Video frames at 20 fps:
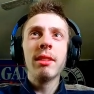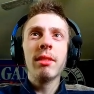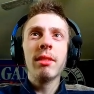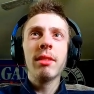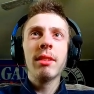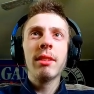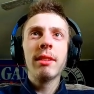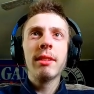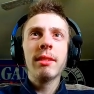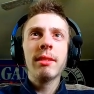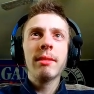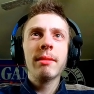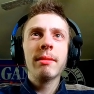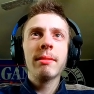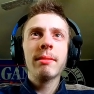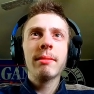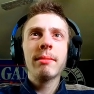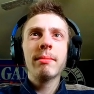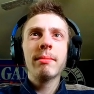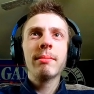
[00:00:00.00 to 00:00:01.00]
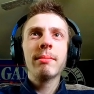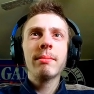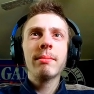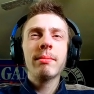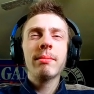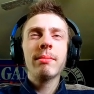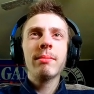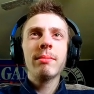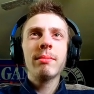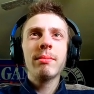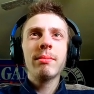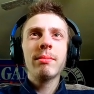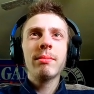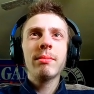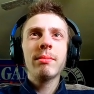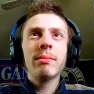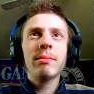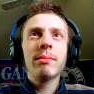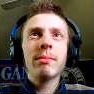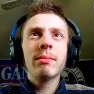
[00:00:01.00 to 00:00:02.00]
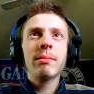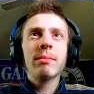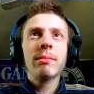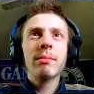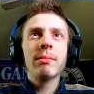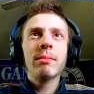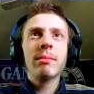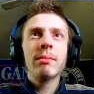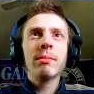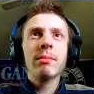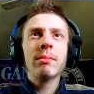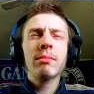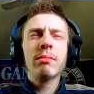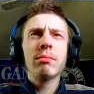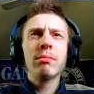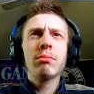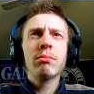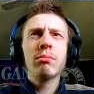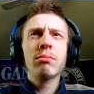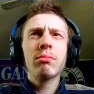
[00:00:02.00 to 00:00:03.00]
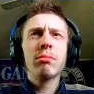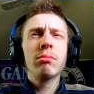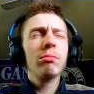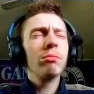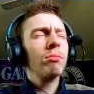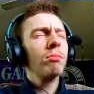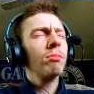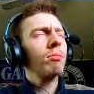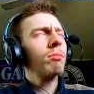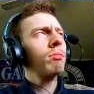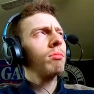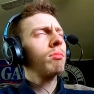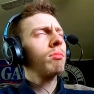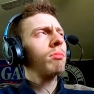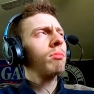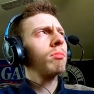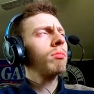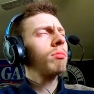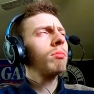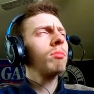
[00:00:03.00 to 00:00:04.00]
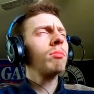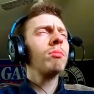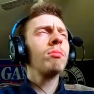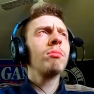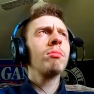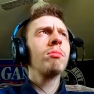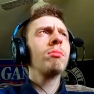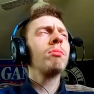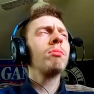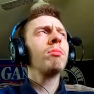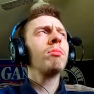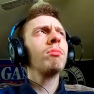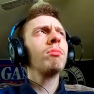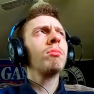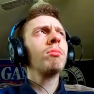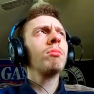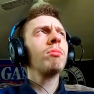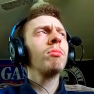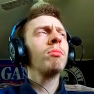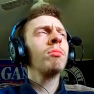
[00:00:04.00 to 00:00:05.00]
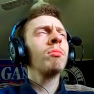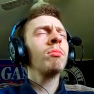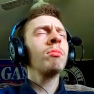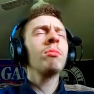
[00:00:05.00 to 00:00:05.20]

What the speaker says: No one is speaking in this clip.